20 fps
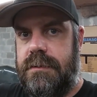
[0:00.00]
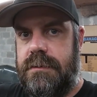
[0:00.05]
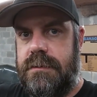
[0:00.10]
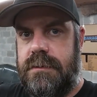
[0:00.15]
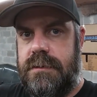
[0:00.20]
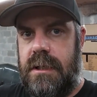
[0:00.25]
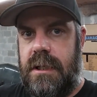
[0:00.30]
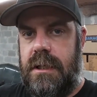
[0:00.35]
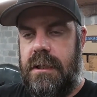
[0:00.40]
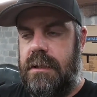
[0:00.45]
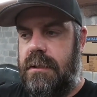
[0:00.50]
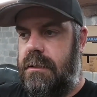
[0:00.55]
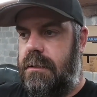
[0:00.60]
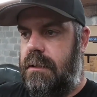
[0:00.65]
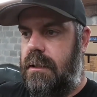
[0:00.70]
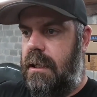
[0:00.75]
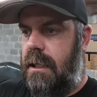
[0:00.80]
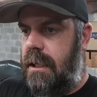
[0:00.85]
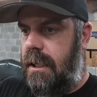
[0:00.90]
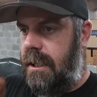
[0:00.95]
then
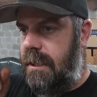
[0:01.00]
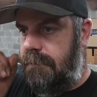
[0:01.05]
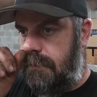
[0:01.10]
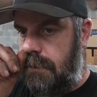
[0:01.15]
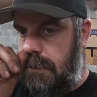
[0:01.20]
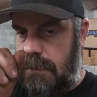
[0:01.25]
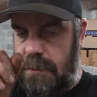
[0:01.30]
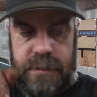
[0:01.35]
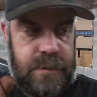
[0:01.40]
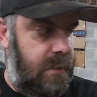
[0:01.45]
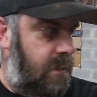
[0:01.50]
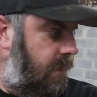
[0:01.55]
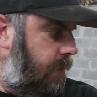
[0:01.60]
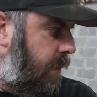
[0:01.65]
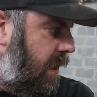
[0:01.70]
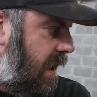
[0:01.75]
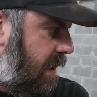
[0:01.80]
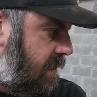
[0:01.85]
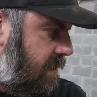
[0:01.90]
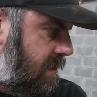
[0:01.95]
I have to, the
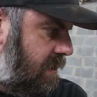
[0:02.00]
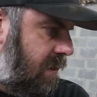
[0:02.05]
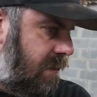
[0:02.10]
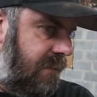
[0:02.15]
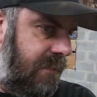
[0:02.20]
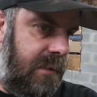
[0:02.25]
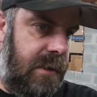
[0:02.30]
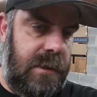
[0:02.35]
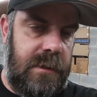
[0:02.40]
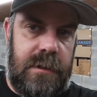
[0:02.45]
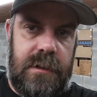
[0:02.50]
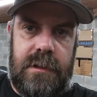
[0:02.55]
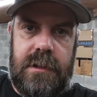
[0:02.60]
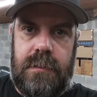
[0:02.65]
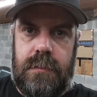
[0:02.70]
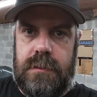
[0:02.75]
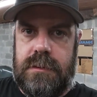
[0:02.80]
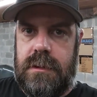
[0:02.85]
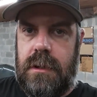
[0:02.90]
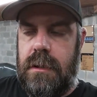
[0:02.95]
passenger fender
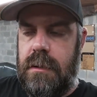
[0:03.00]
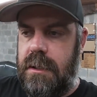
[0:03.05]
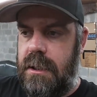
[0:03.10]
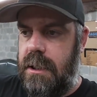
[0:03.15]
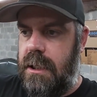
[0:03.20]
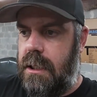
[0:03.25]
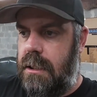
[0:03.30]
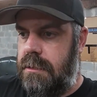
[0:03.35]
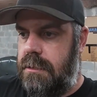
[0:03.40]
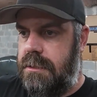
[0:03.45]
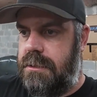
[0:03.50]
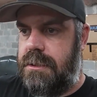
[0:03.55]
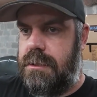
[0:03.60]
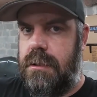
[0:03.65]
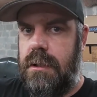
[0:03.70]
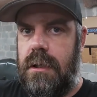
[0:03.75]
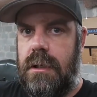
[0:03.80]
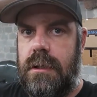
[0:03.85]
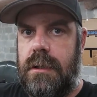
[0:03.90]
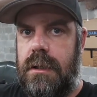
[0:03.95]
that was already on this
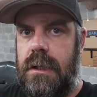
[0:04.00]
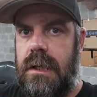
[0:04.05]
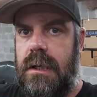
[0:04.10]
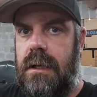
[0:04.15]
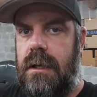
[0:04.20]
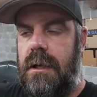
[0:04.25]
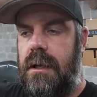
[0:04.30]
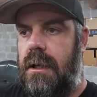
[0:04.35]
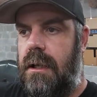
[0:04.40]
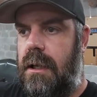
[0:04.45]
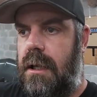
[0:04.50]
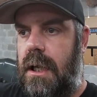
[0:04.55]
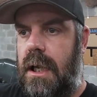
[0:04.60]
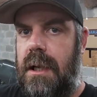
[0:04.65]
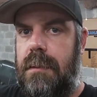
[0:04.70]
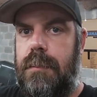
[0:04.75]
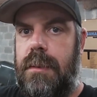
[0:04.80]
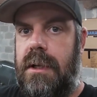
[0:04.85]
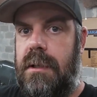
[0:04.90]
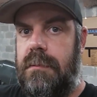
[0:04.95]
truck
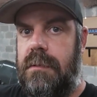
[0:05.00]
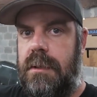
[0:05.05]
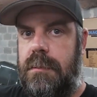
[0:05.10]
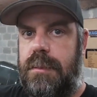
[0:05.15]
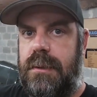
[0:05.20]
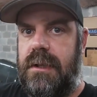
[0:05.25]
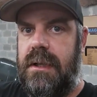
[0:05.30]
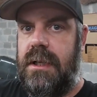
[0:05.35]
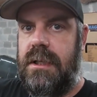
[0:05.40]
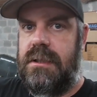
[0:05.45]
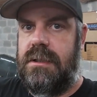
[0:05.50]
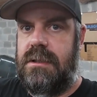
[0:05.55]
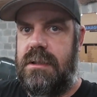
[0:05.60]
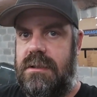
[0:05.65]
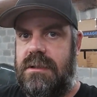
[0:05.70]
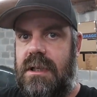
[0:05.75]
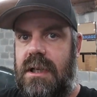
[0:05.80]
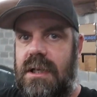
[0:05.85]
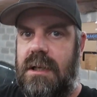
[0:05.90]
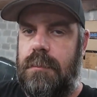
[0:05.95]
had been replaced.
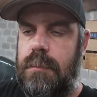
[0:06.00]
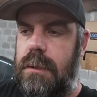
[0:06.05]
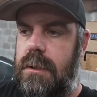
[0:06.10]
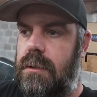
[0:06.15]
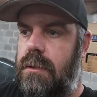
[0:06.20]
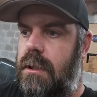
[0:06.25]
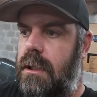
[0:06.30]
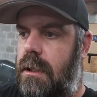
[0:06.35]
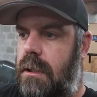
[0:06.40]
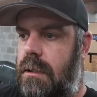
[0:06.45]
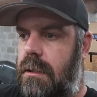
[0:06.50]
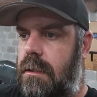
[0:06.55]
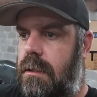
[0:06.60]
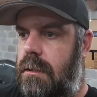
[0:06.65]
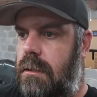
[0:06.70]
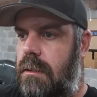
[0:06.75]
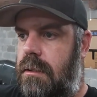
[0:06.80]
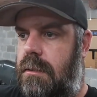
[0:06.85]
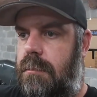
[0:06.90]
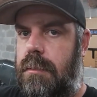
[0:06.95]
It's like a blue color
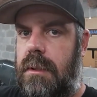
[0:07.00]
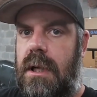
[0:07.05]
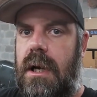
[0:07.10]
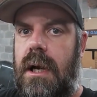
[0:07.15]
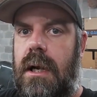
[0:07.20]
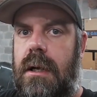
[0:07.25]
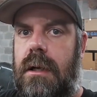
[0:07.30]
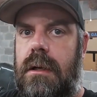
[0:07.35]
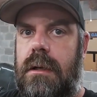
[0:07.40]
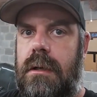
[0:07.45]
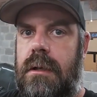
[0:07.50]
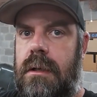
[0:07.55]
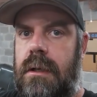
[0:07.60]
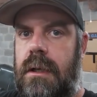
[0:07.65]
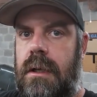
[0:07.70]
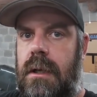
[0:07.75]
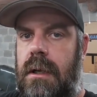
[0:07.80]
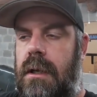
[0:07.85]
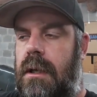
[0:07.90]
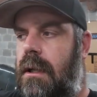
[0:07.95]
under the black,
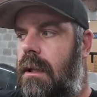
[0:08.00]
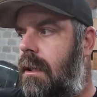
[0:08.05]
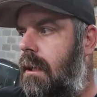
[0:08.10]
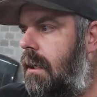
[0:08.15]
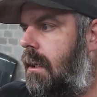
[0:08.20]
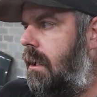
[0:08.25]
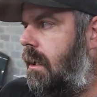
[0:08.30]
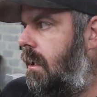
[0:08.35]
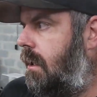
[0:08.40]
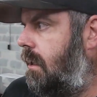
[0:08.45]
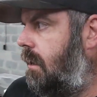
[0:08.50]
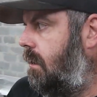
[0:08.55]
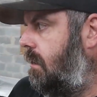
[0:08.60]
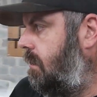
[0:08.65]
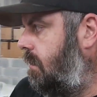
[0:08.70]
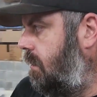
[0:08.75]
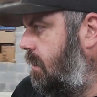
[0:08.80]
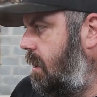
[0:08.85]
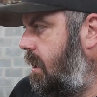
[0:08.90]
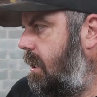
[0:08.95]

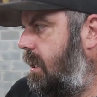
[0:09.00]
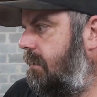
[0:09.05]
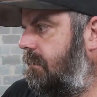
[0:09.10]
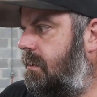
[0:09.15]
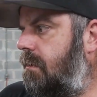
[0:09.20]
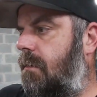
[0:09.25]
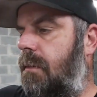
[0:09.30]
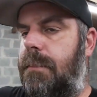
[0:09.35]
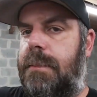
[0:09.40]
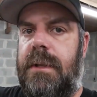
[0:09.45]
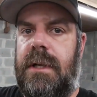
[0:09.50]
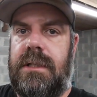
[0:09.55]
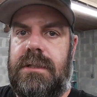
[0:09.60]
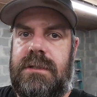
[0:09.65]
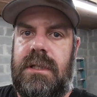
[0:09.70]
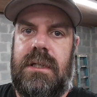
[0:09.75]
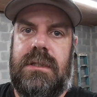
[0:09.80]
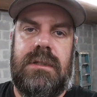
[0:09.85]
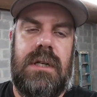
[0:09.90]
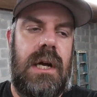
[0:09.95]
and I have to
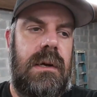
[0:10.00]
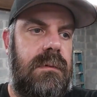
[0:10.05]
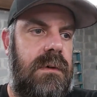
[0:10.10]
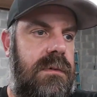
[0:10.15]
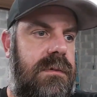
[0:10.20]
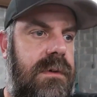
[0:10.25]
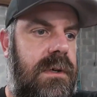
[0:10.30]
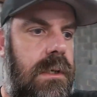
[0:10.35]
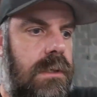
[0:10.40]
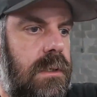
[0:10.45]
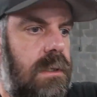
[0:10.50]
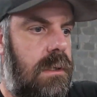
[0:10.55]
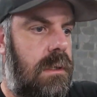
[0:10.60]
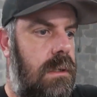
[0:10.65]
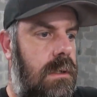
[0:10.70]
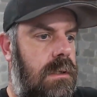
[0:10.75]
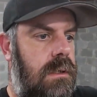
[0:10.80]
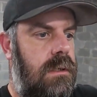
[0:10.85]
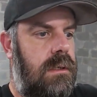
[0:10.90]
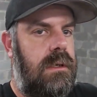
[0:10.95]
replace that driver
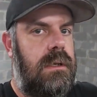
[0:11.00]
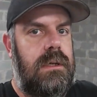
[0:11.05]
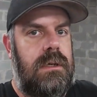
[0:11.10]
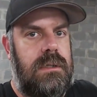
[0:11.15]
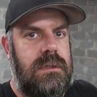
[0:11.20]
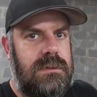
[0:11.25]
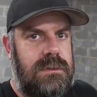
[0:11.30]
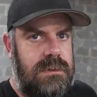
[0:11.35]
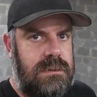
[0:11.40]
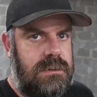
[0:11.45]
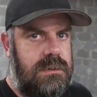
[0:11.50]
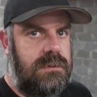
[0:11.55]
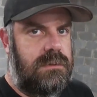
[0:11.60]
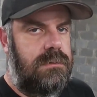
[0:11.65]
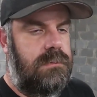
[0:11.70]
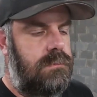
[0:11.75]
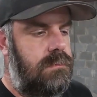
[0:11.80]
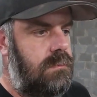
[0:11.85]
fender because it's